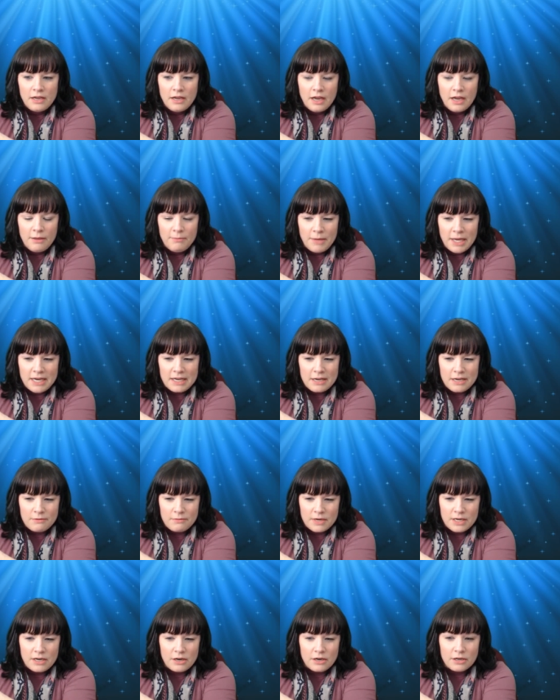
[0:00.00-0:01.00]
I might get
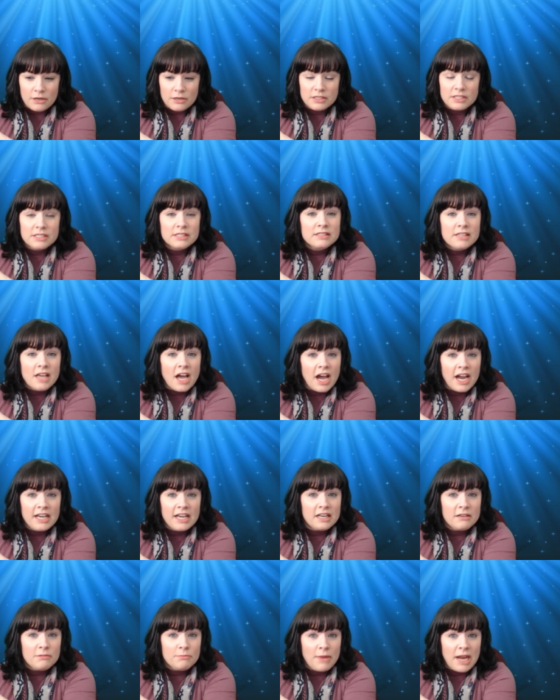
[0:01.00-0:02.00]
rid of her since I
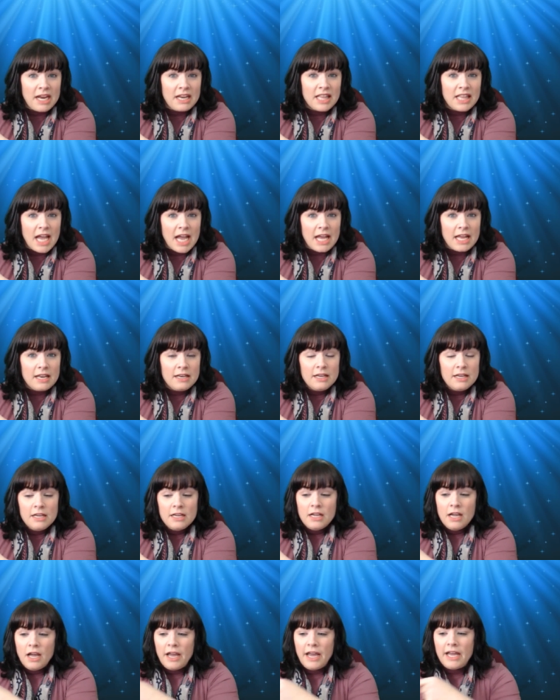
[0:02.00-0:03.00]
didn't make that.
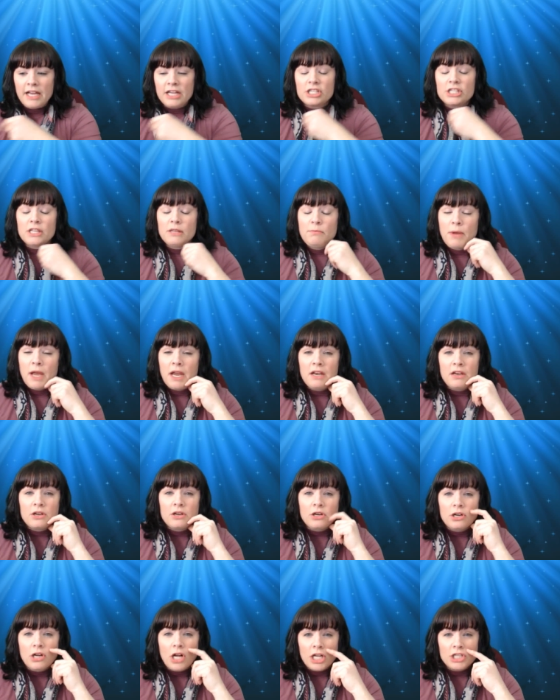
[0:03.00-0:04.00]
I actually paid a
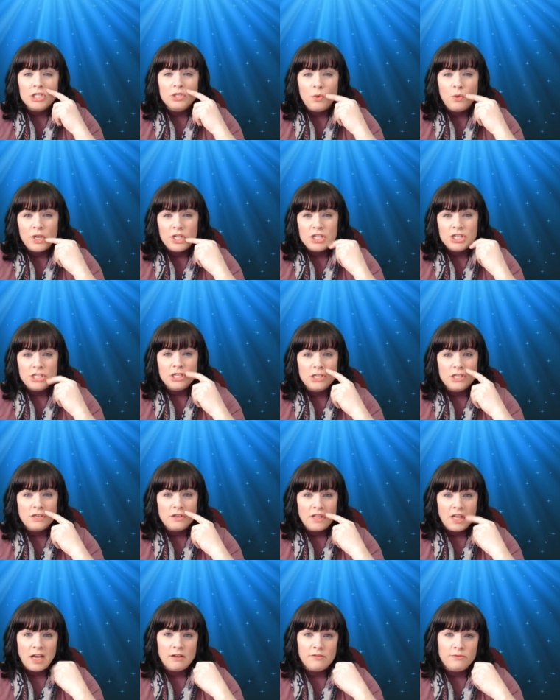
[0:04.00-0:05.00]
girl on Twitch to do
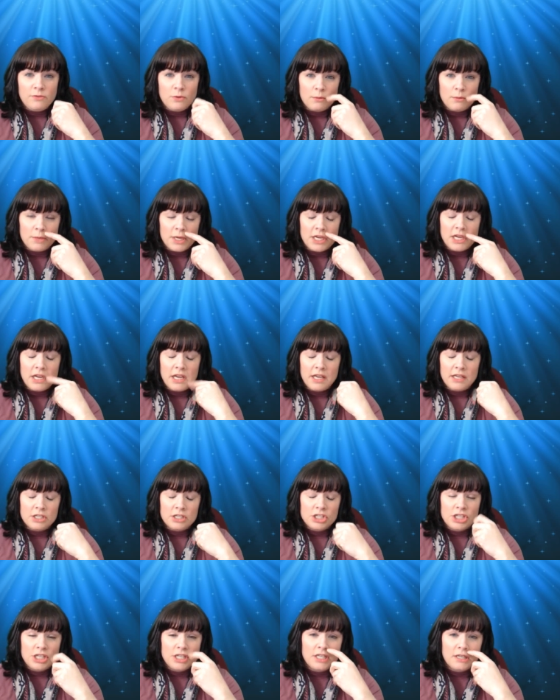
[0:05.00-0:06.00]
that for me,
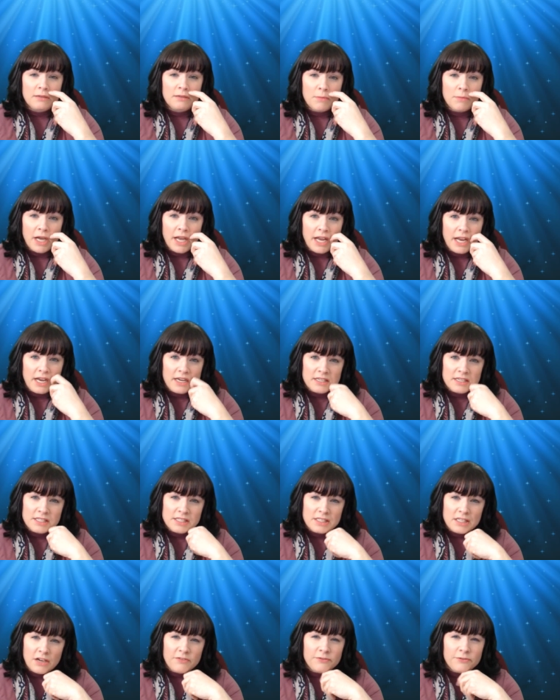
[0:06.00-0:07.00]
and she did my
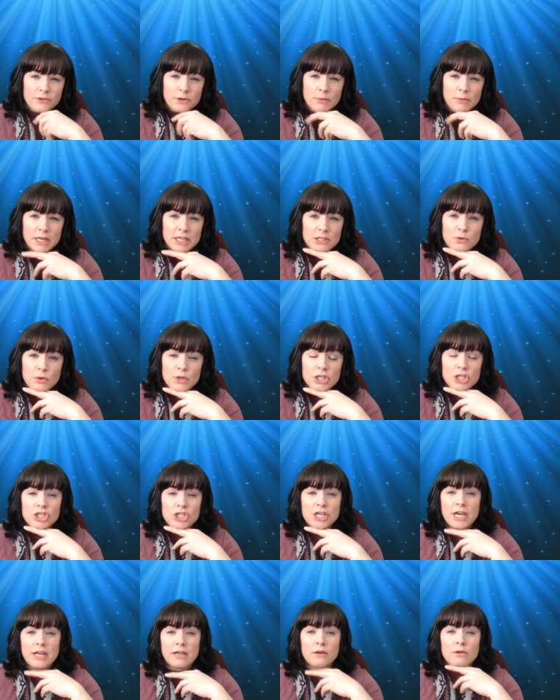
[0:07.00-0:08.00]
stuff for my Twitch
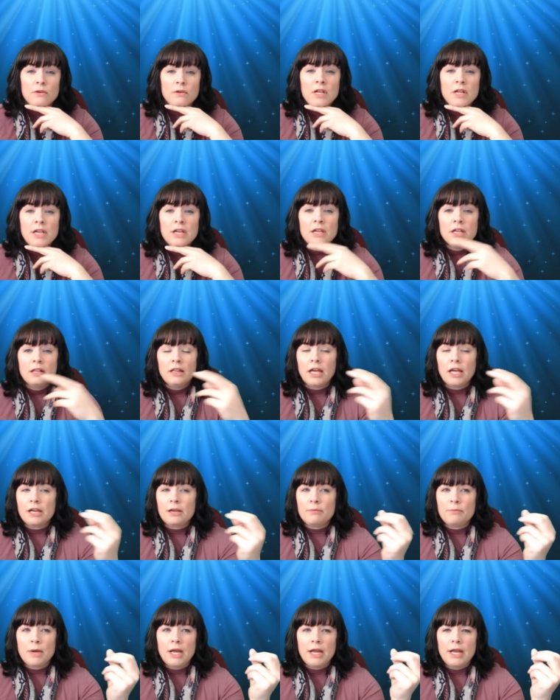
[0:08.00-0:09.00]
channel, like
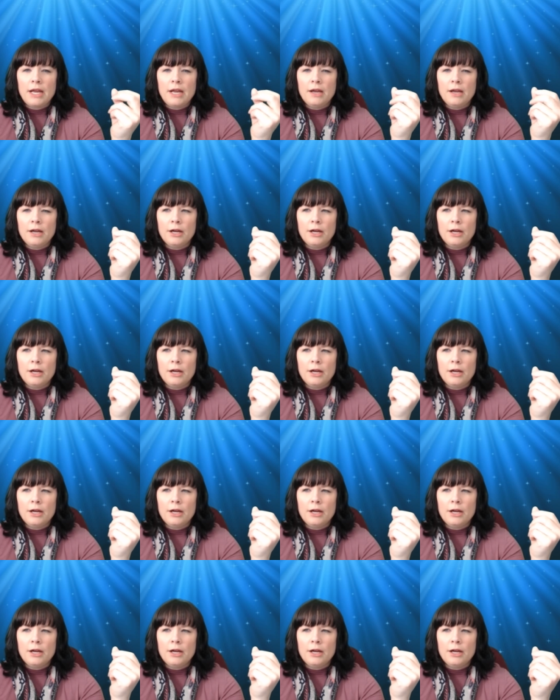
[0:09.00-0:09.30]
my